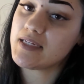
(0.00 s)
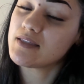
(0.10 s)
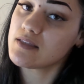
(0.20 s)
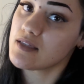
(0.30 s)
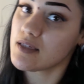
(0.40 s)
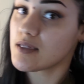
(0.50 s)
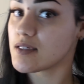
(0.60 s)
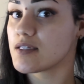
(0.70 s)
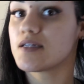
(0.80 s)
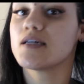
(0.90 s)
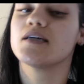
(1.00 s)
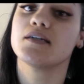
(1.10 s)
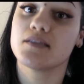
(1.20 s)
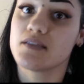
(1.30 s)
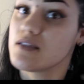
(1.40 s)
my right
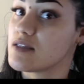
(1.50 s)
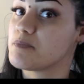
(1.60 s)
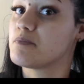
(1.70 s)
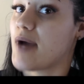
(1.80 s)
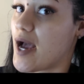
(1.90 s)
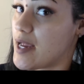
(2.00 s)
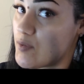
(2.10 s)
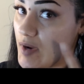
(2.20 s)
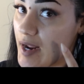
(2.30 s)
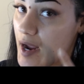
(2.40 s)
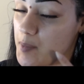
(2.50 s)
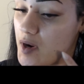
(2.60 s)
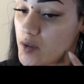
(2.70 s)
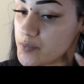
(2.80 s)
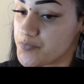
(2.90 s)
eyebrow,
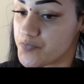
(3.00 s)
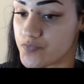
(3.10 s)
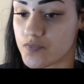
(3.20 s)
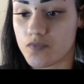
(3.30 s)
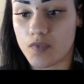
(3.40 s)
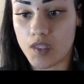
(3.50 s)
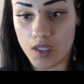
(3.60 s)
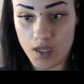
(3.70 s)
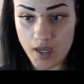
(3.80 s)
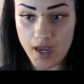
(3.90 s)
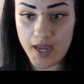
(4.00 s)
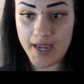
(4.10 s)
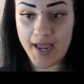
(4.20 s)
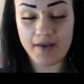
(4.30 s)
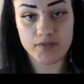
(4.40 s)
I have to wait an hour.
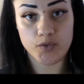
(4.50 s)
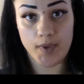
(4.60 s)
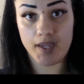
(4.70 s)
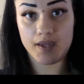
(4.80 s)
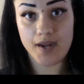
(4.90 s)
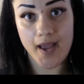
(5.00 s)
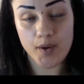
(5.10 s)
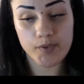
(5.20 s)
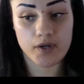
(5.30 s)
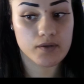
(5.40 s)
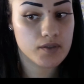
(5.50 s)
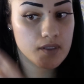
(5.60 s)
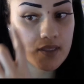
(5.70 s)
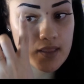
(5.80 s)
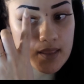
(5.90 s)
This one
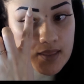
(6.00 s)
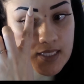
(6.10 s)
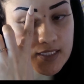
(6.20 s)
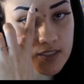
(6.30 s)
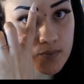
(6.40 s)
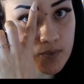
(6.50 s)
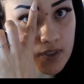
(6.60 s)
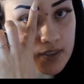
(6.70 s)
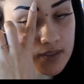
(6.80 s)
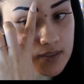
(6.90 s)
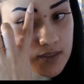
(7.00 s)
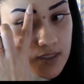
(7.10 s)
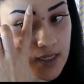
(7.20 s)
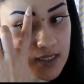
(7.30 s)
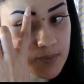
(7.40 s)
has been sitting for an
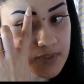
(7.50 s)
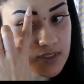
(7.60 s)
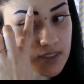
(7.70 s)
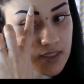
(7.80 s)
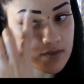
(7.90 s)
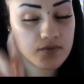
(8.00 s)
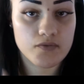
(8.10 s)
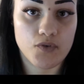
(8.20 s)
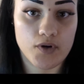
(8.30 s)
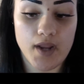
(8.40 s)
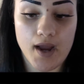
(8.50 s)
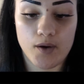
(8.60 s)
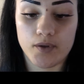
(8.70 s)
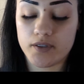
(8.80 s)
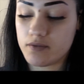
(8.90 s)
hour, 40 minutes to an